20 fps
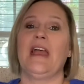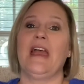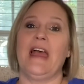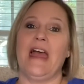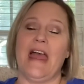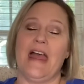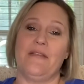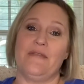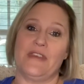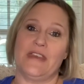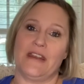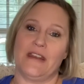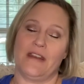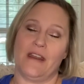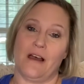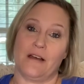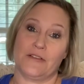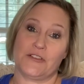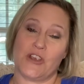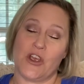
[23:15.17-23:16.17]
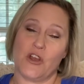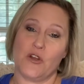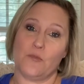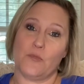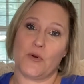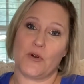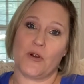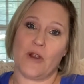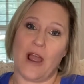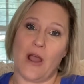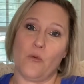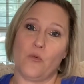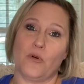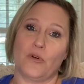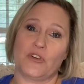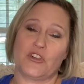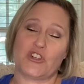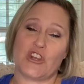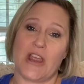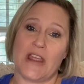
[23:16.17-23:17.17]
And then in October, I
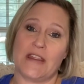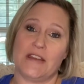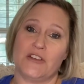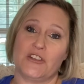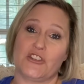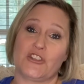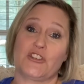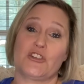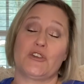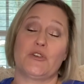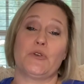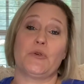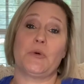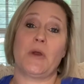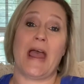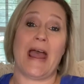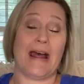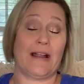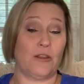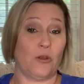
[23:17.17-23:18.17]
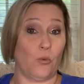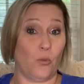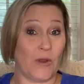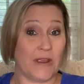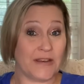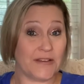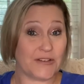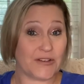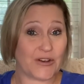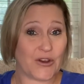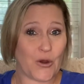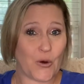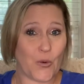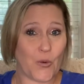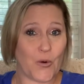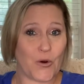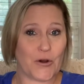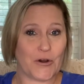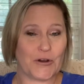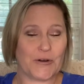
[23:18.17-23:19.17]
will change to Halloween
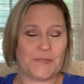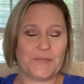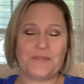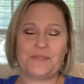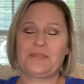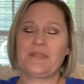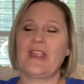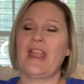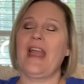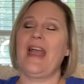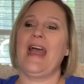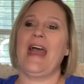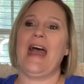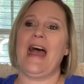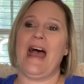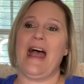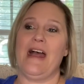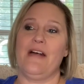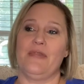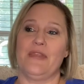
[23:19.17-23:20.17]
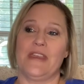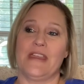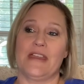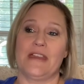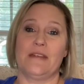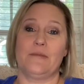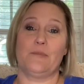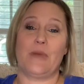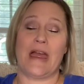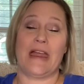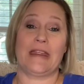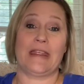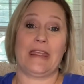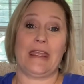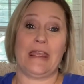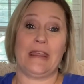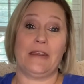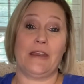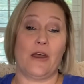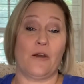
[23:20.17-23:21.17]
decor. And then back
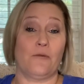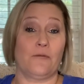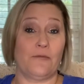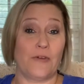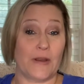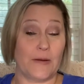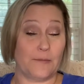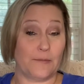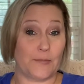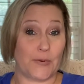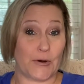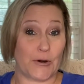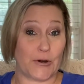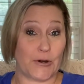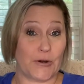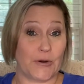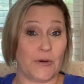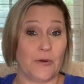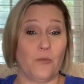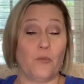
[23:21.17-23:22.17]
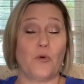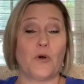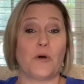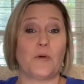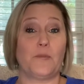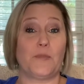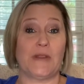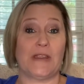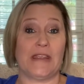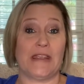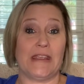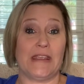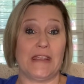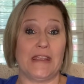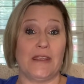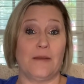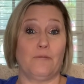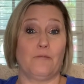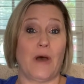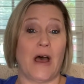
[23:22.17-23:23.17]
in November will
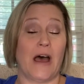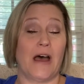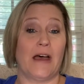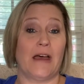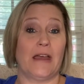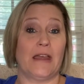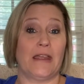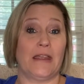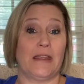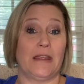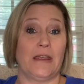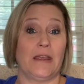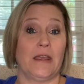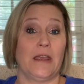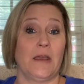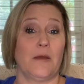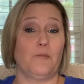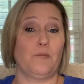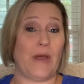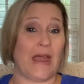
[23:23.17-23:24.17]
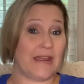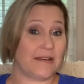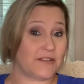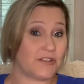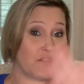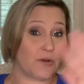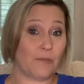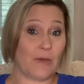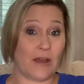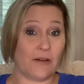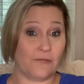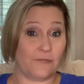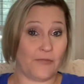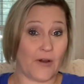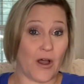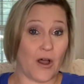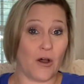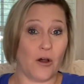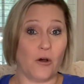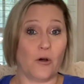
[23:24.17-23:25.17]
be my back to my
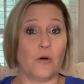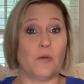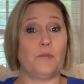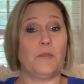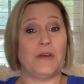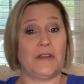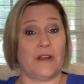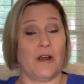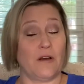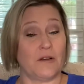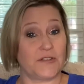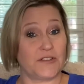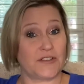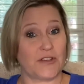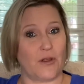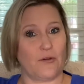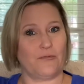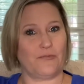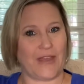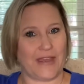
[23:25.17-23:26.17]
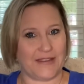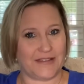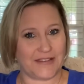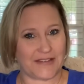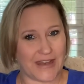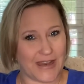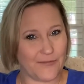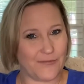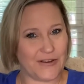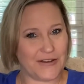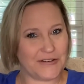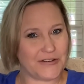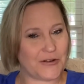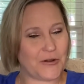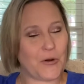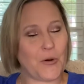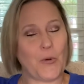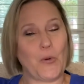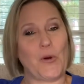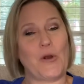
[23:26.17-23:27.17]
fall, but also Thanksgiving
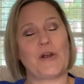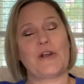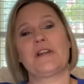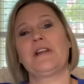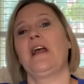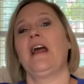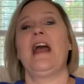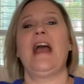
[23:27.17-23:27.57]
decor